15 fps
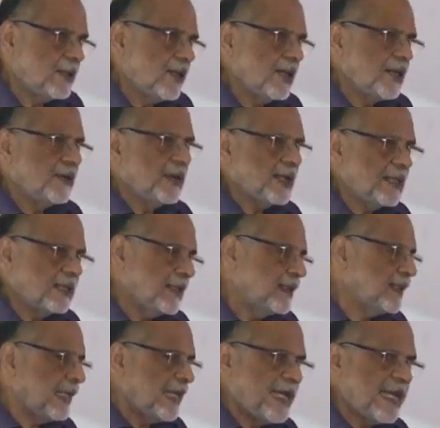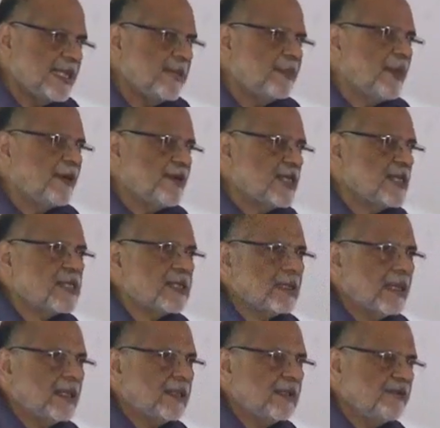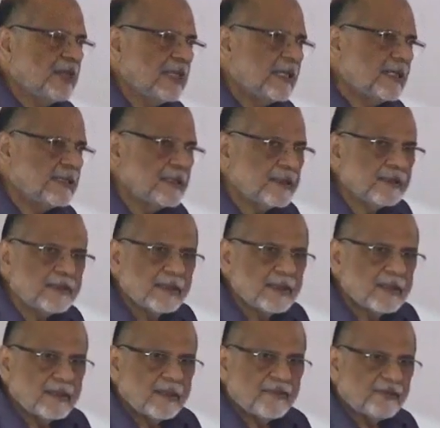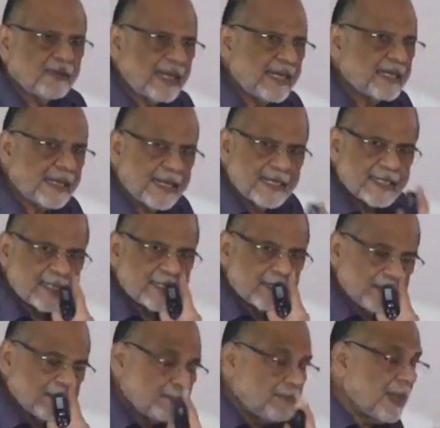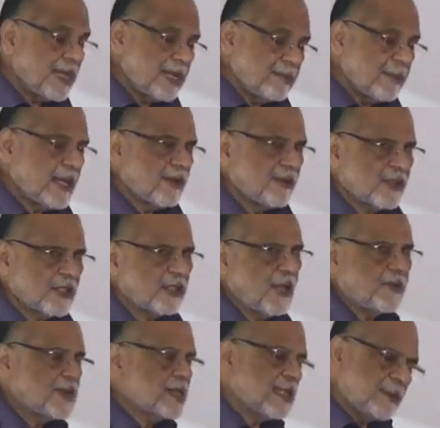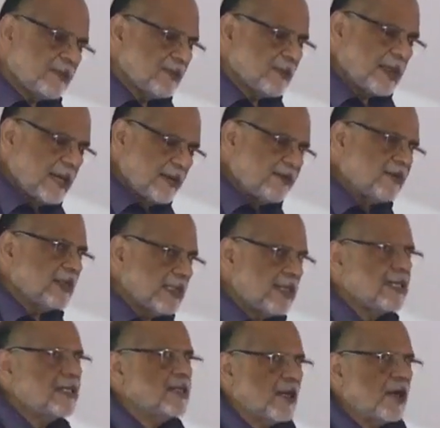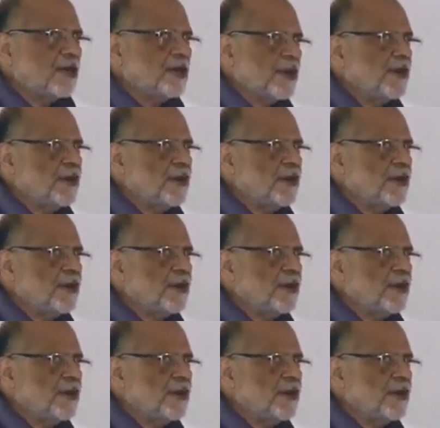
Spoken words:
All your kayendi bhavans and fried rice. Many of the shops, some have learned not to